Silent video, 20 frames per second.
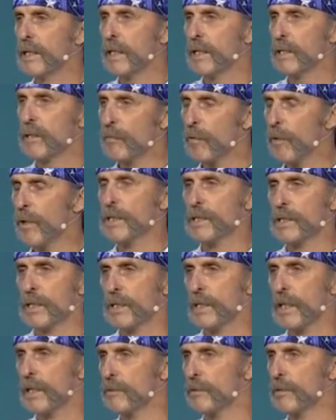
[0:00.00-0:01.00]
and the voice
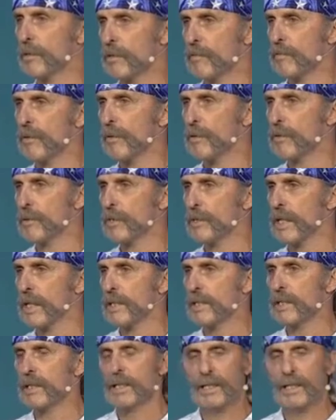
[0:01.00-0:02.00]
on the other end of the phone
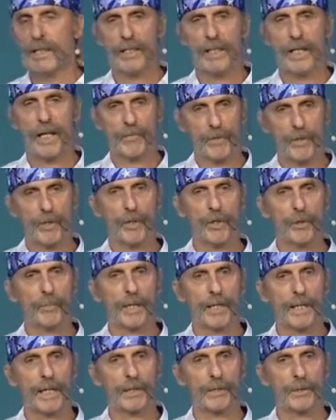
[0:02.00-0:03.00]
said, have you heard
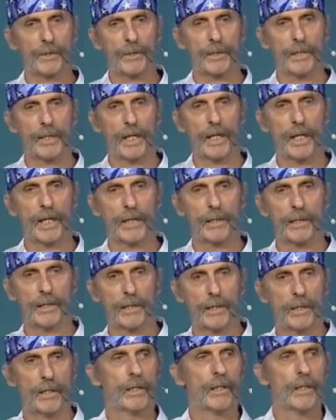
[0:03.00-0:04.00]
about X39?